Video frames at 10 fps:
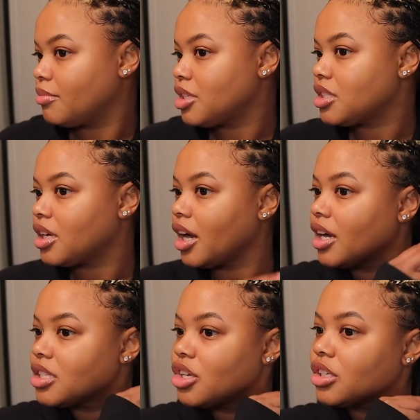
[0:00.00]
Let me see. All
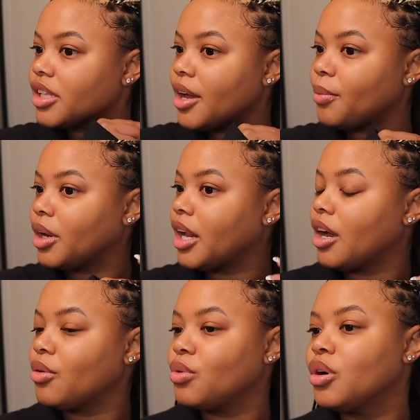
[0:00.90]
right, took that one
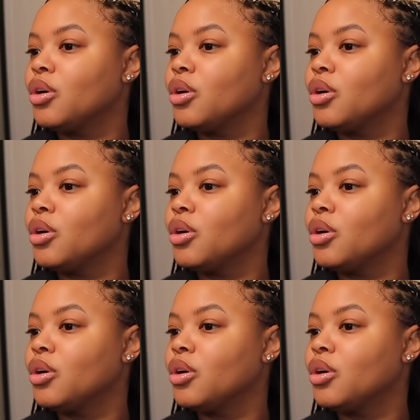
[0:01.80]
out,